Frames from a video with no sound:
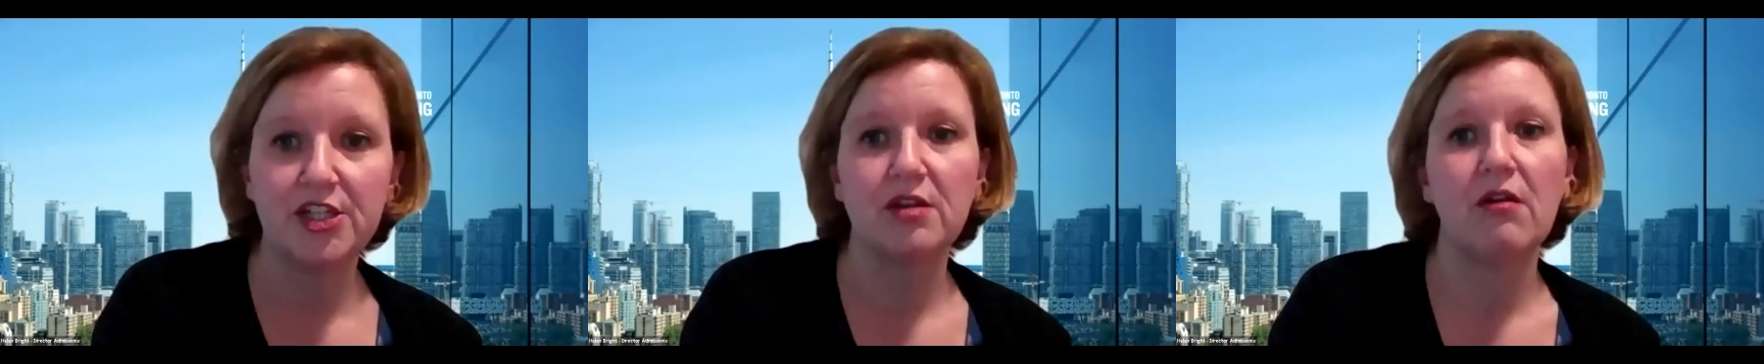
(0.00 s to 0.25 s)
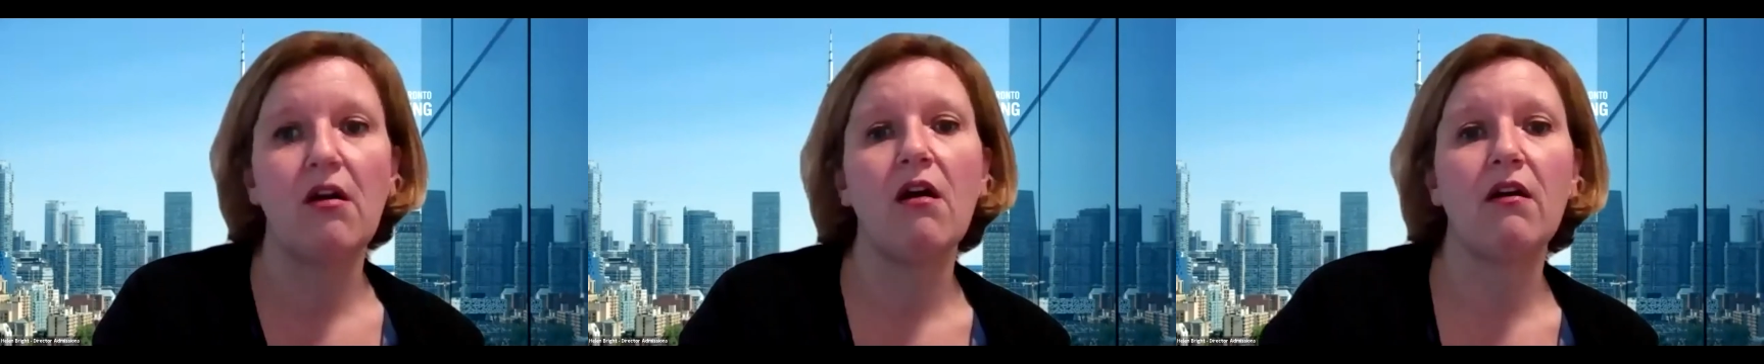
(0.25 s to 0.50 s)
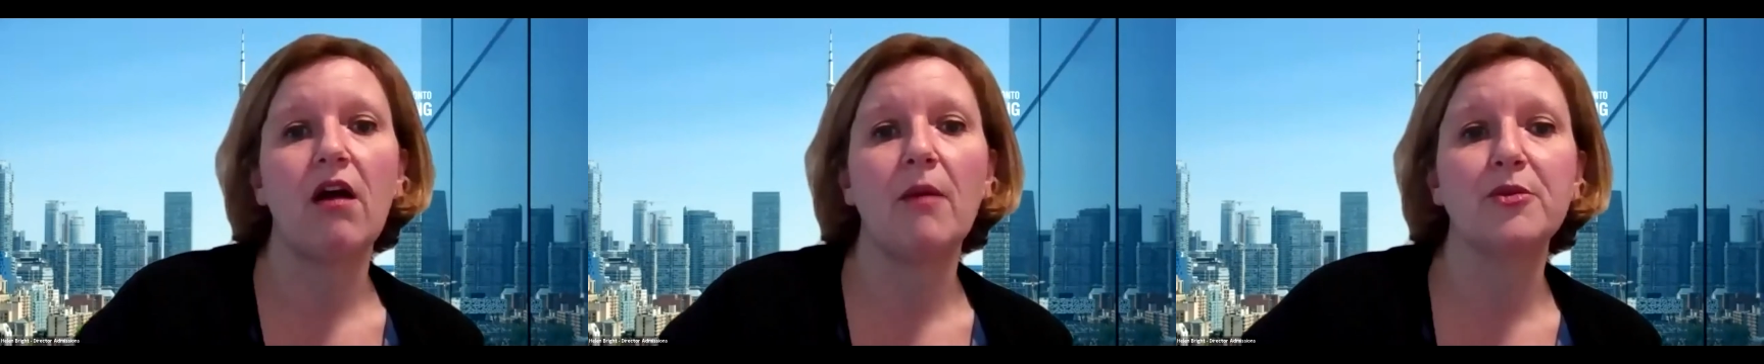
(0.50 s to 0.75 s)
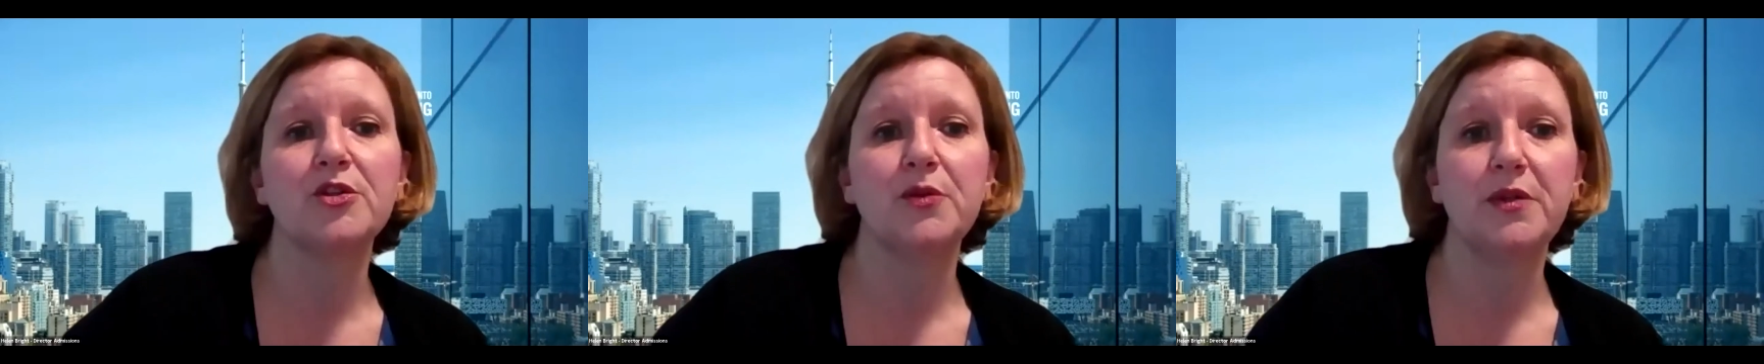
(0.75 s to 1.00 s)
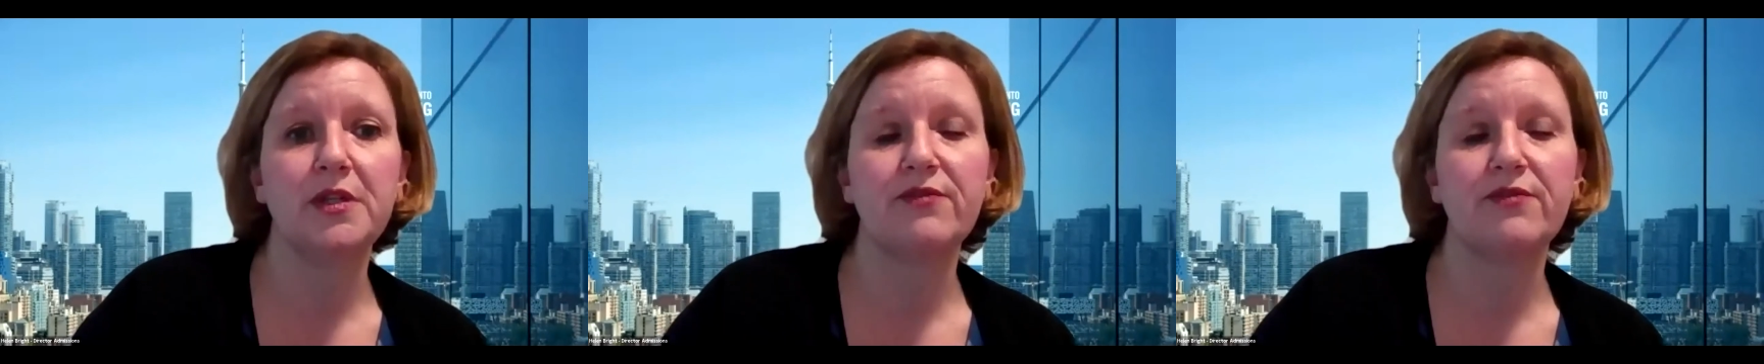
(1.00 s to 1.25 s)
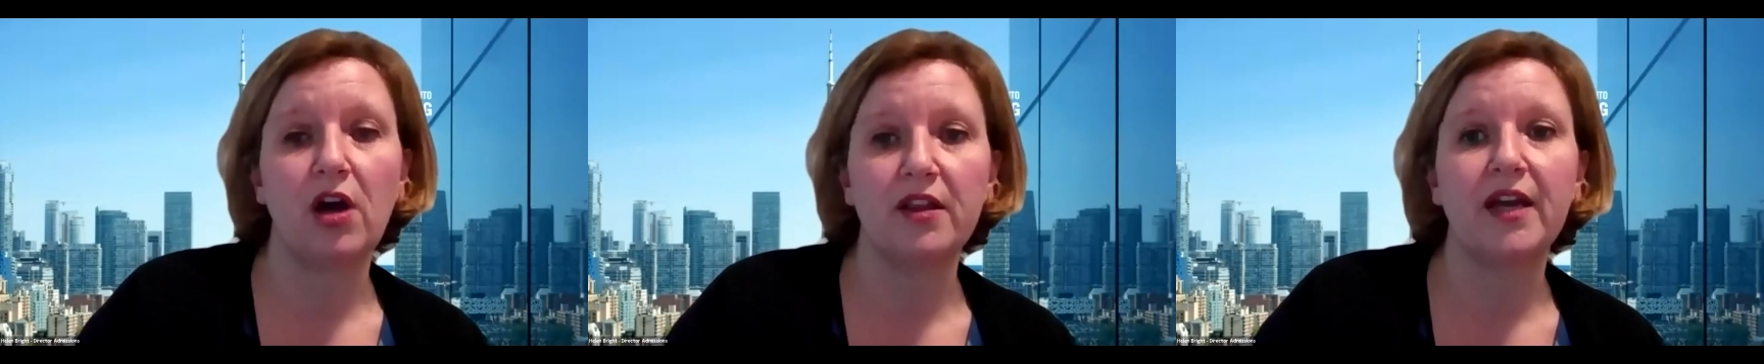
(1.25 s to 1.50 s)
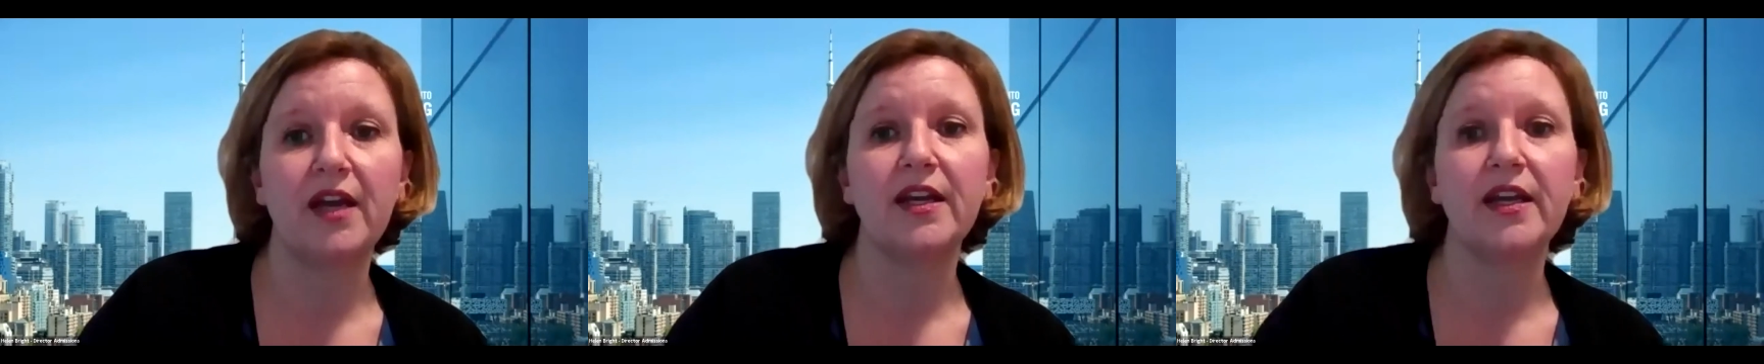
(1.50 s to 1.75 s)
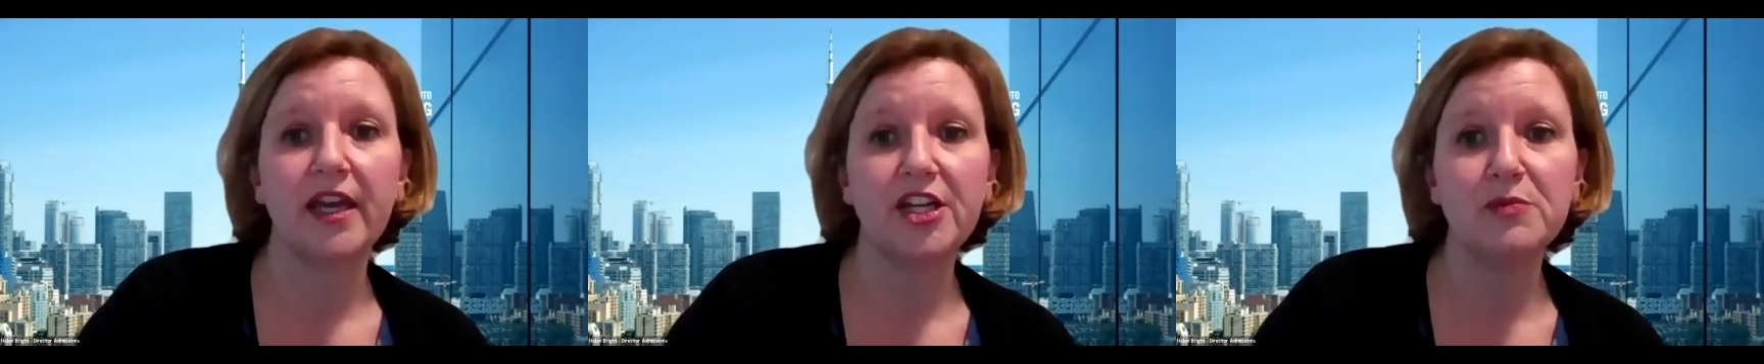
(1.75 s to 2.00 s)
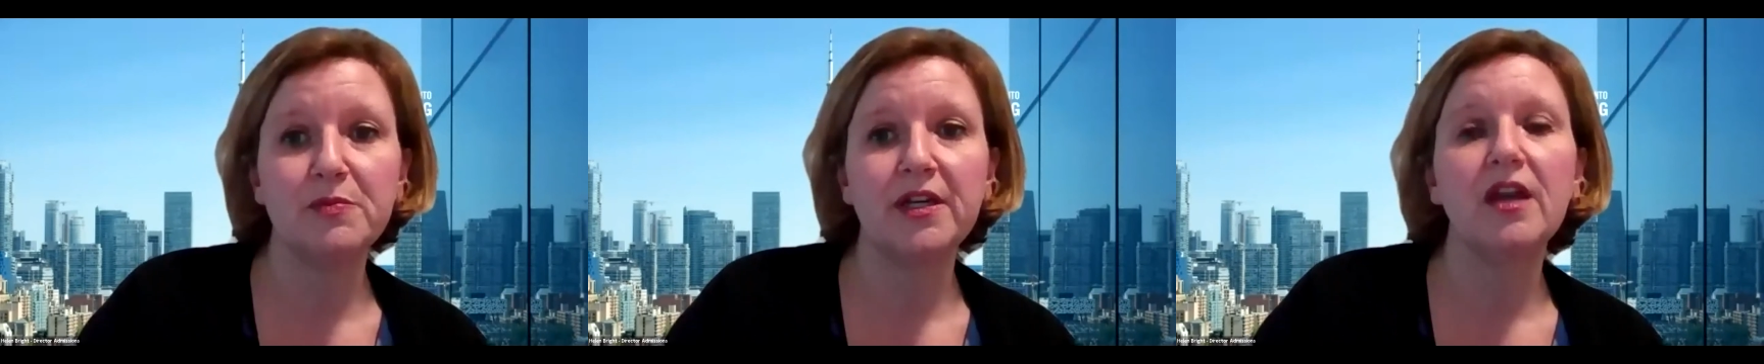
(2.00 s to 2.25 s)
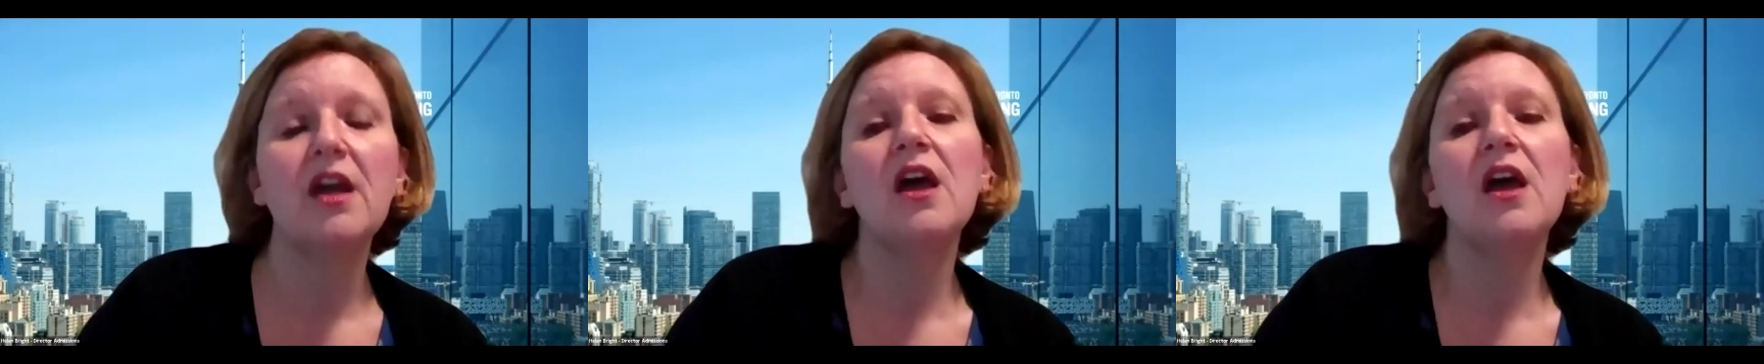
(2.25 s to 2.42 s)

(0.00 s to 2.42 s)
There are opportunities for online engagement,